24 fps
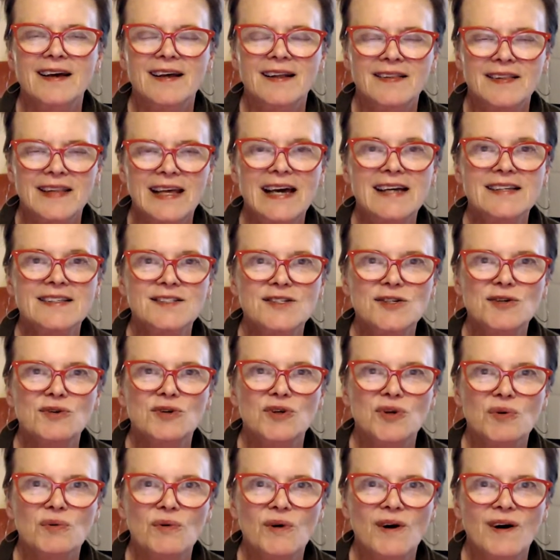That's who
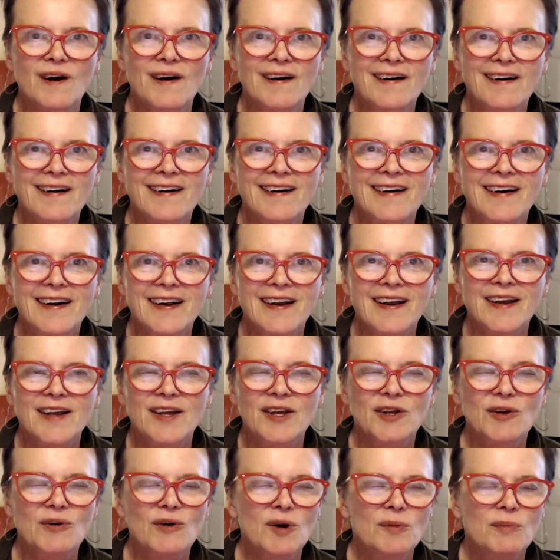you are.
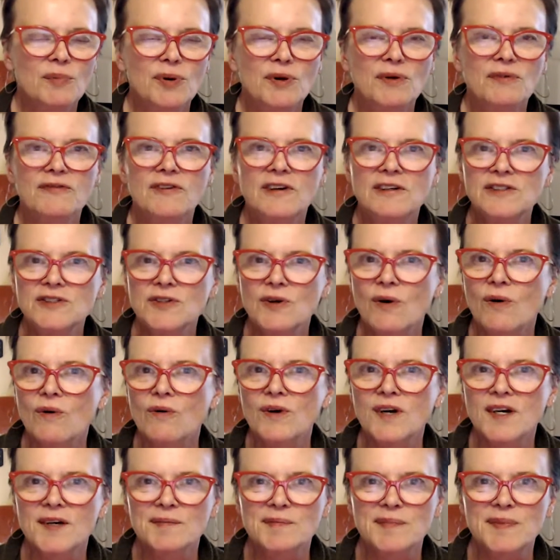You are perfect, whole,
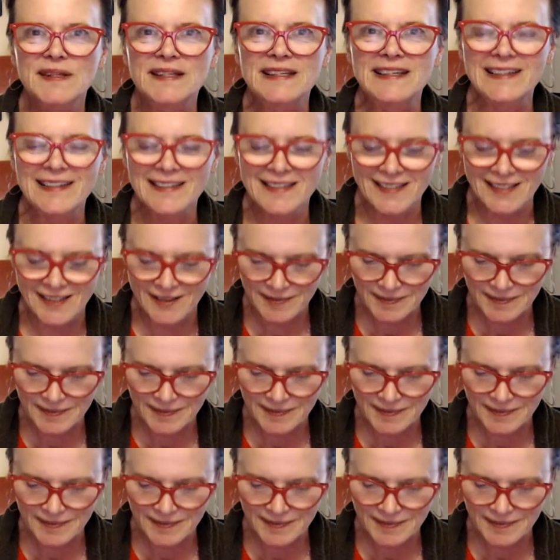complete.